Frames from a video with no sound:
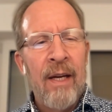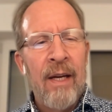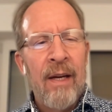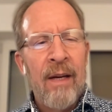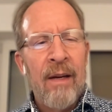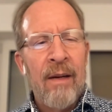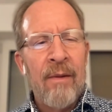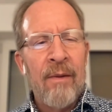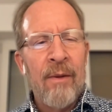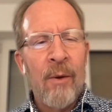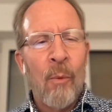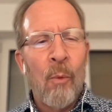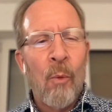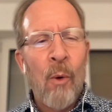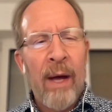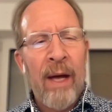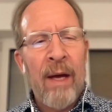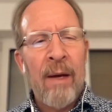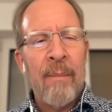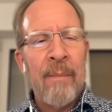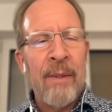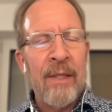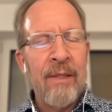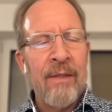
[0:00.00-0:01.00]
the
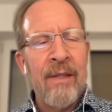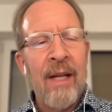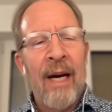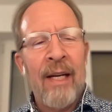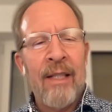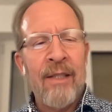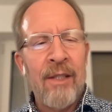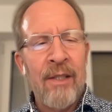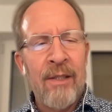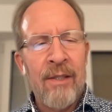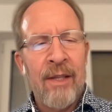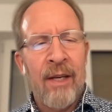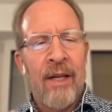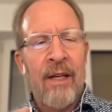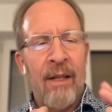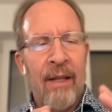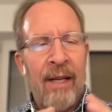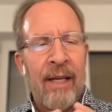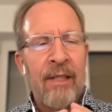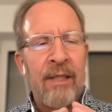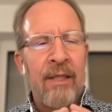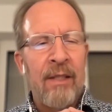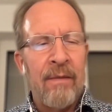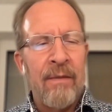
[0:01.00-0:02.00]
web is not just the
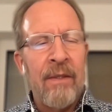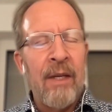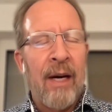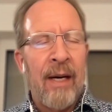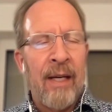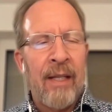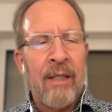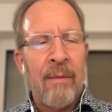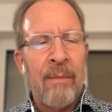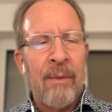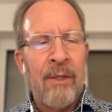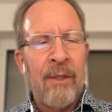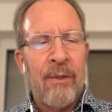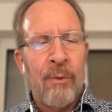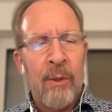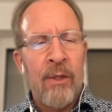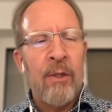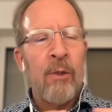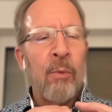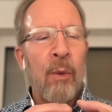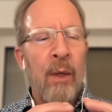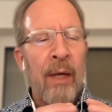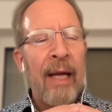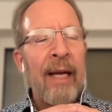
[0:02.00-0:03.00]
collection of documents, which
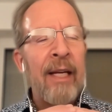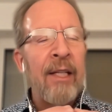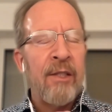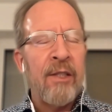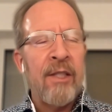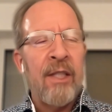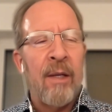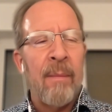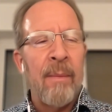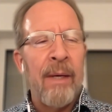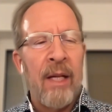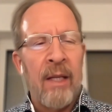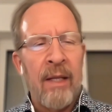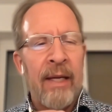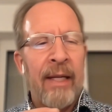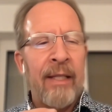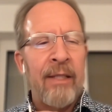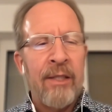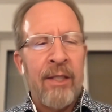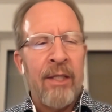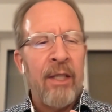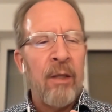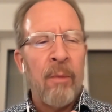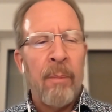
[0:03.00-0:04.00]
is what HTML and
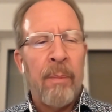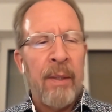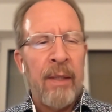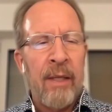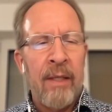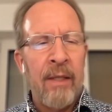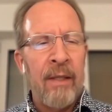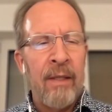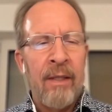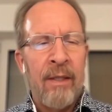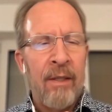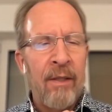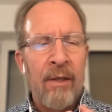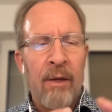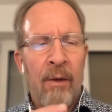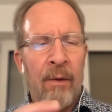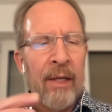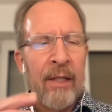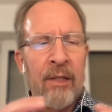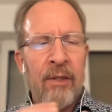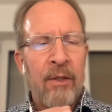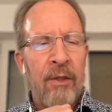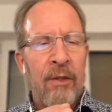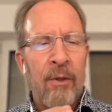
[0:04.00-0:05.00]
HTTP,
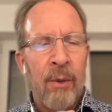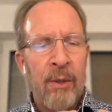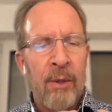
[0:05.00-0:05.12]
let you do is